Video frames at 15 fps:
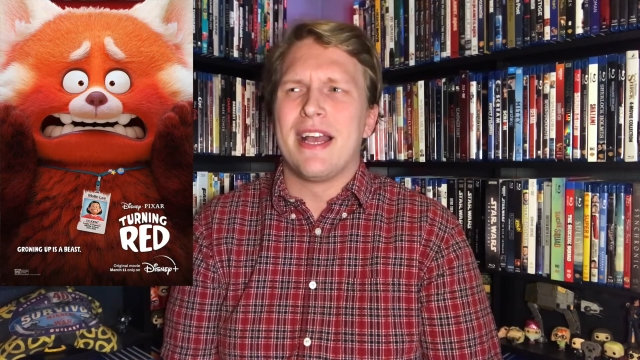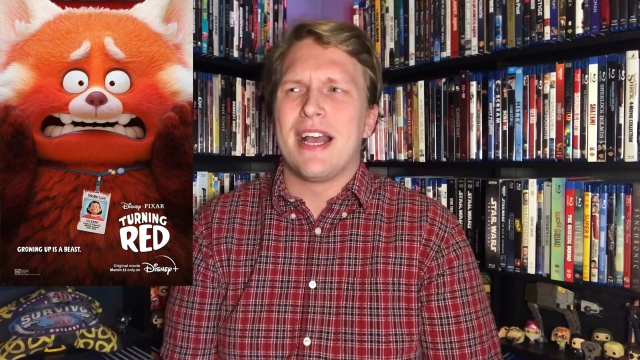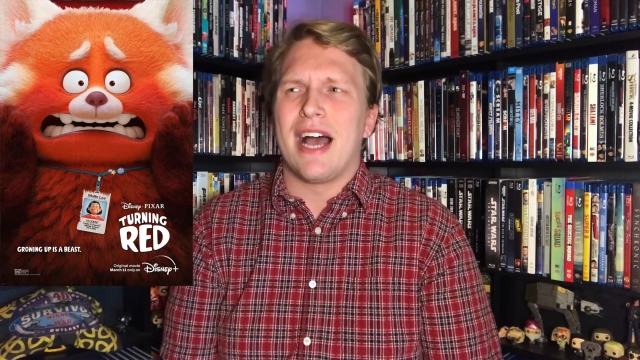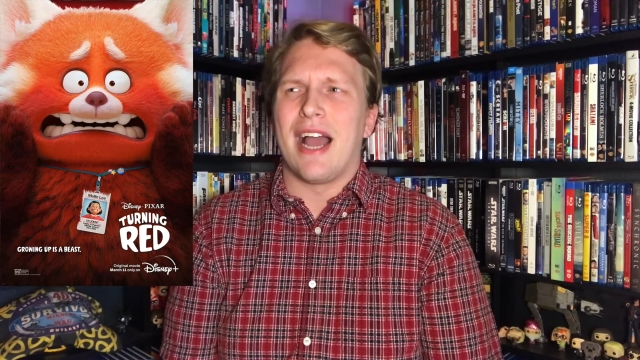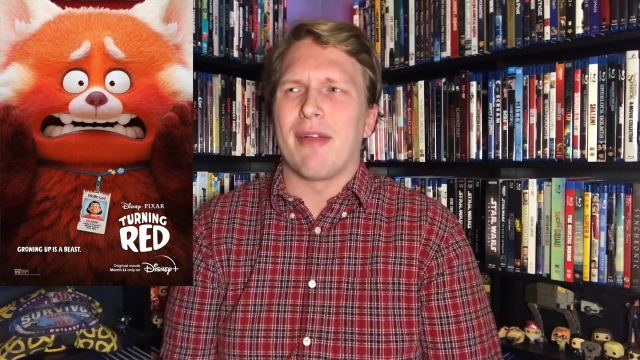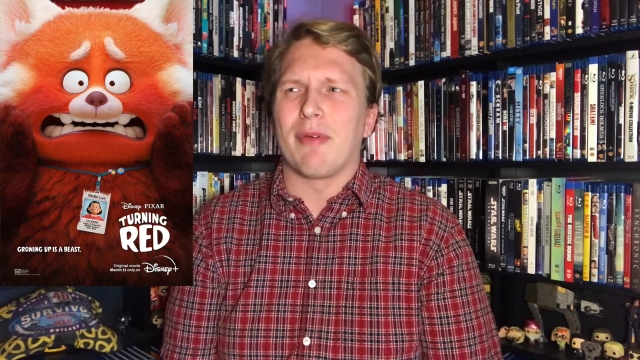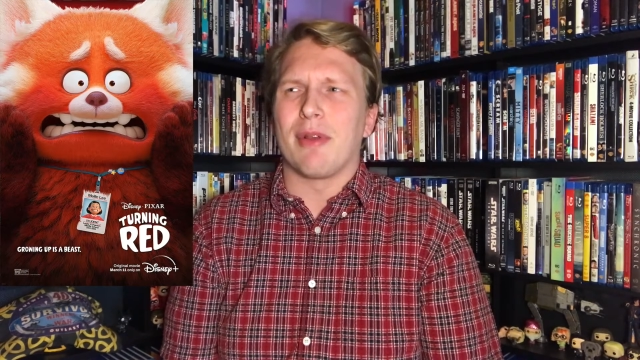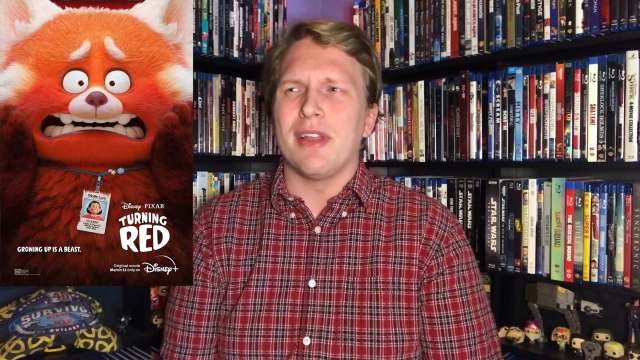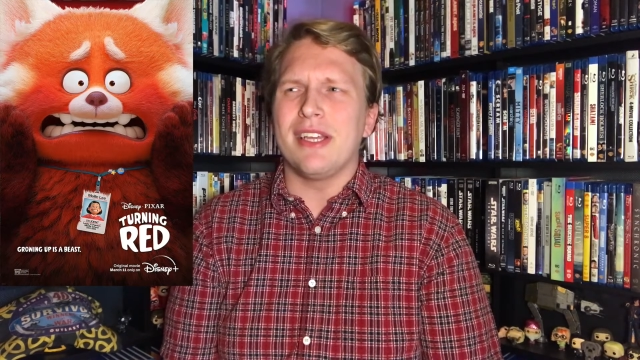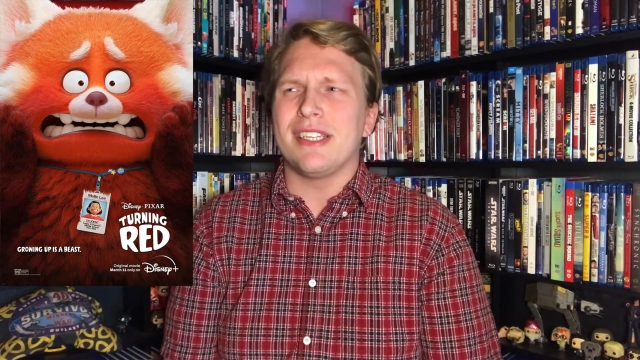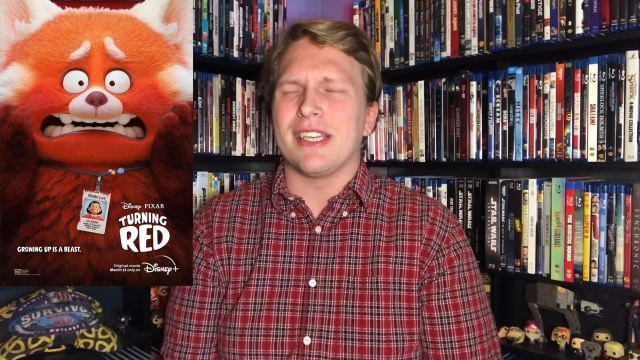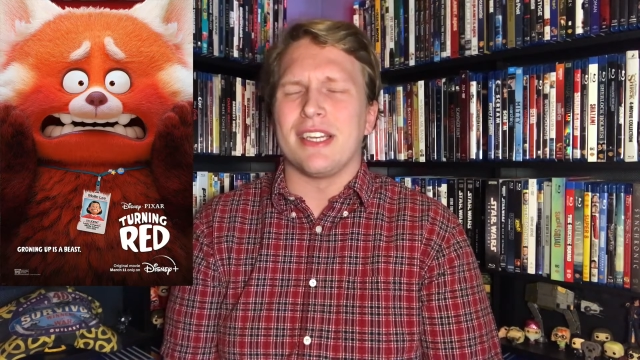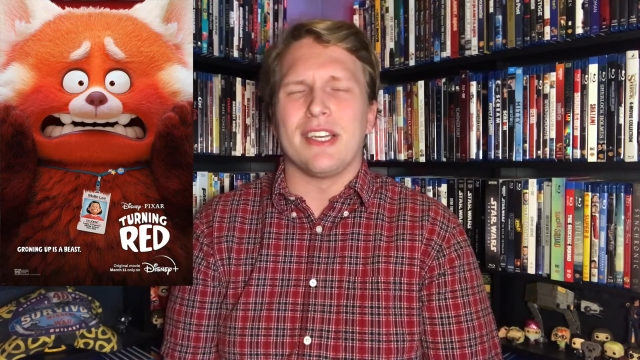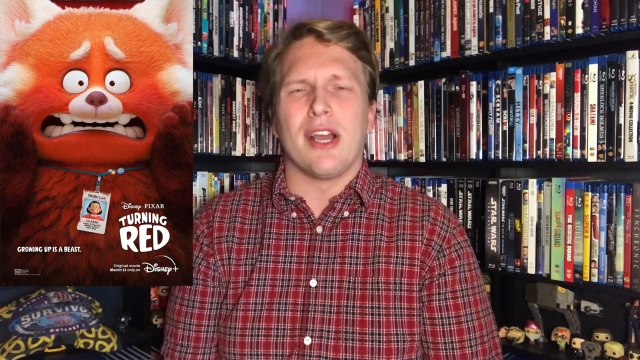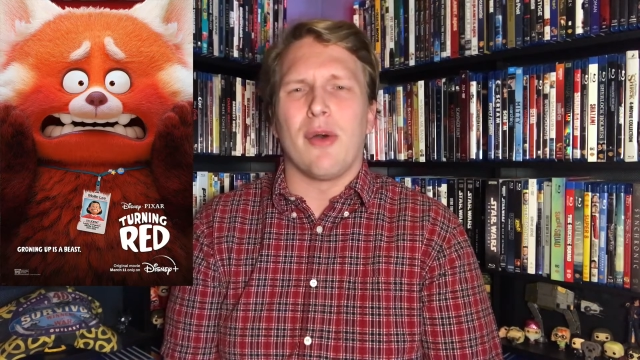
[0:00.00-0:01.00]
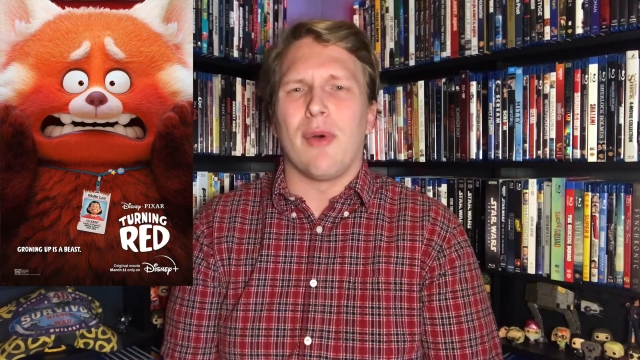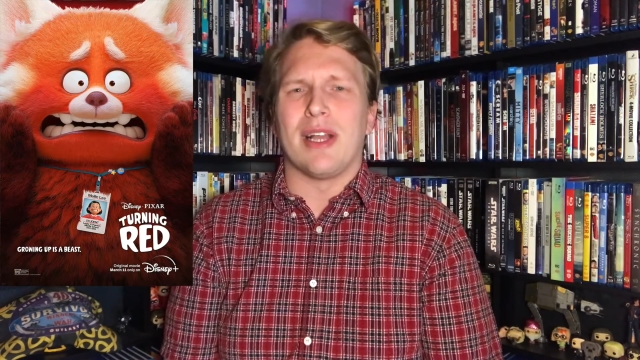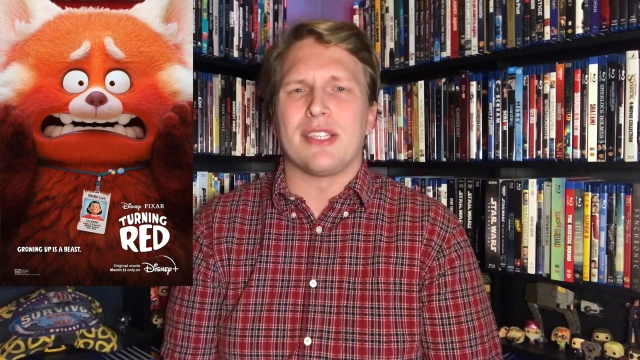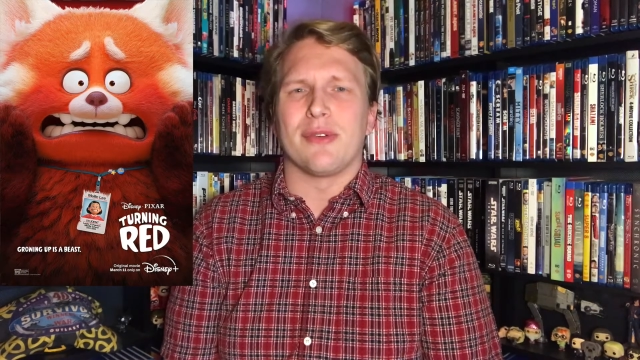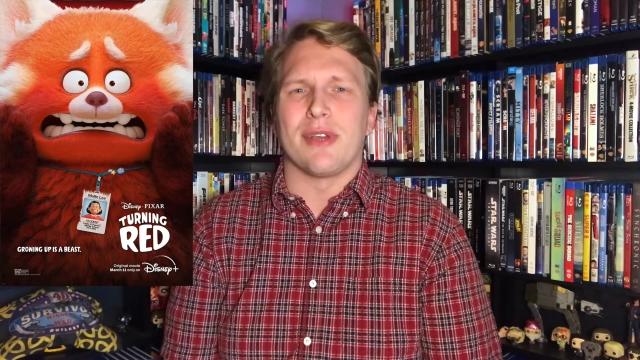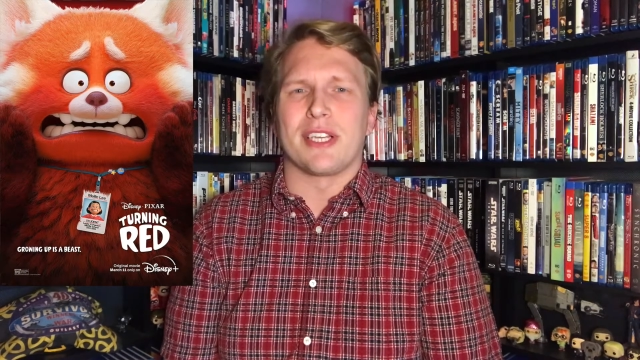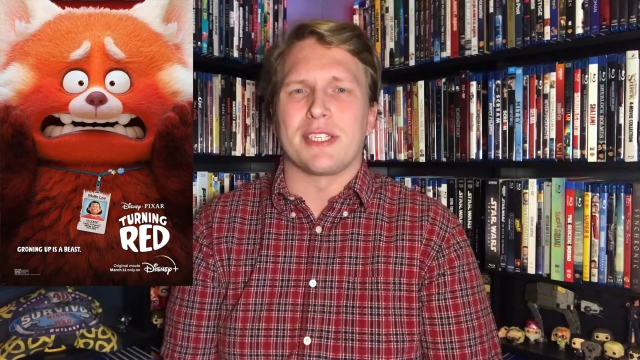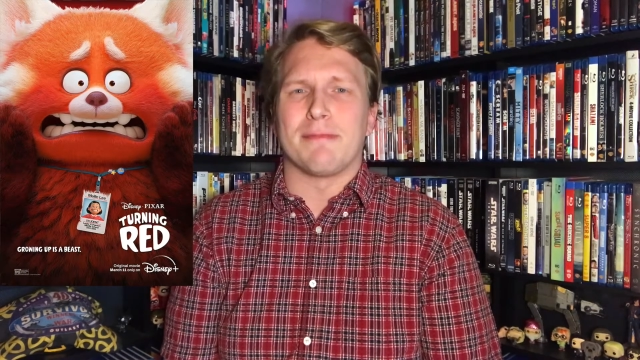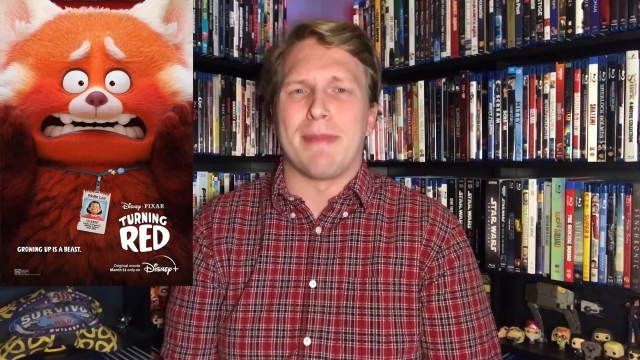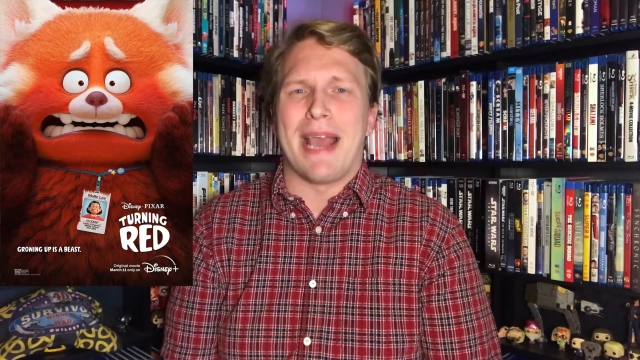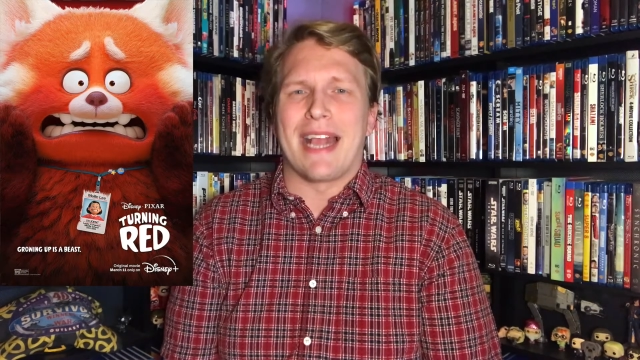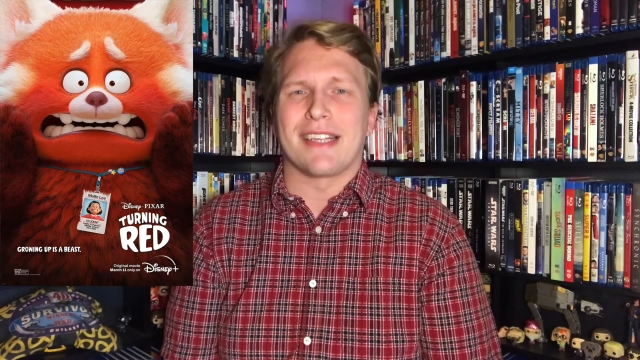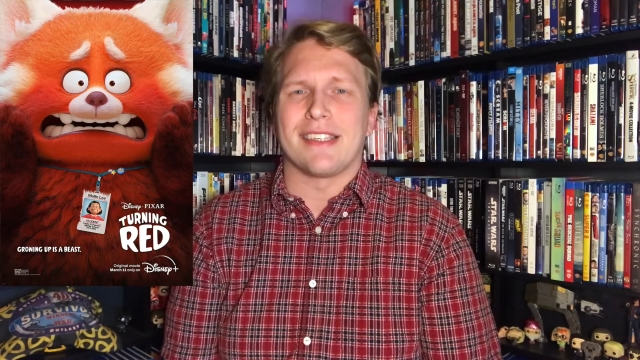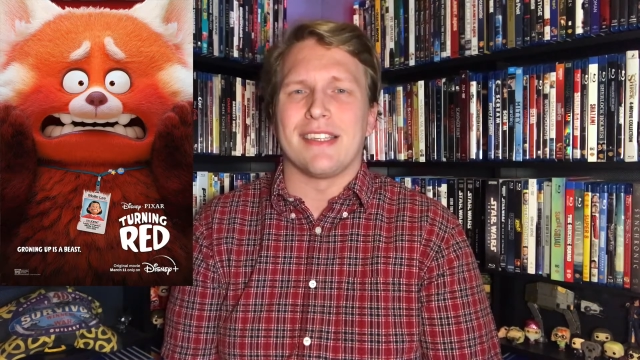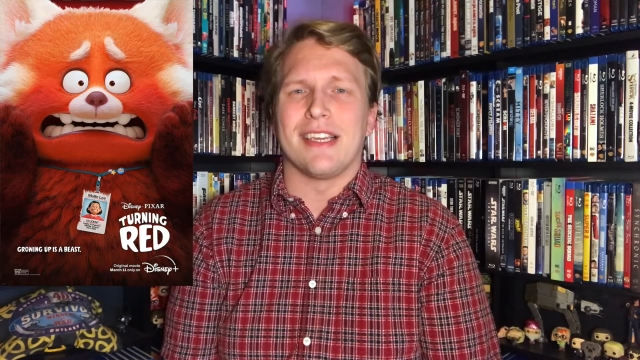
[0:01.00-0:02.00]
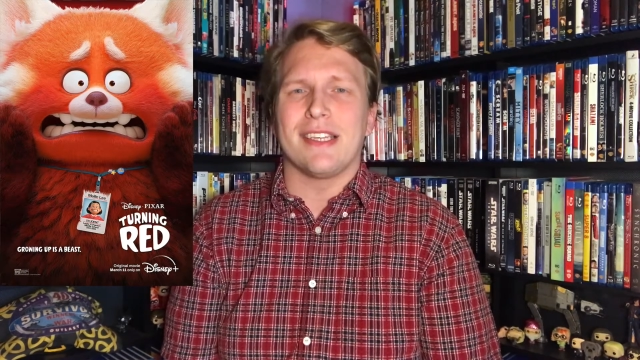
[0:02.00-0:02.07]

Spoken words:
I really didn't know what to expect.